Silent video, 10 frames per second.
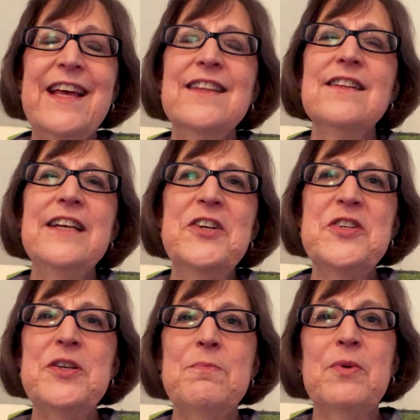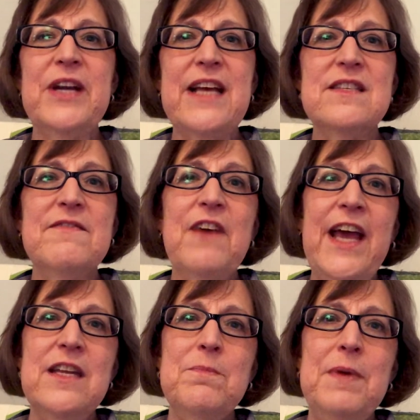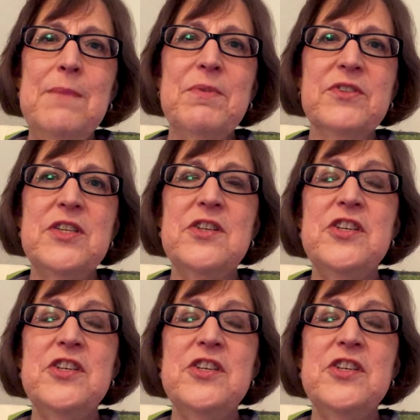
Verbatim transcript: The leadership board has invited people to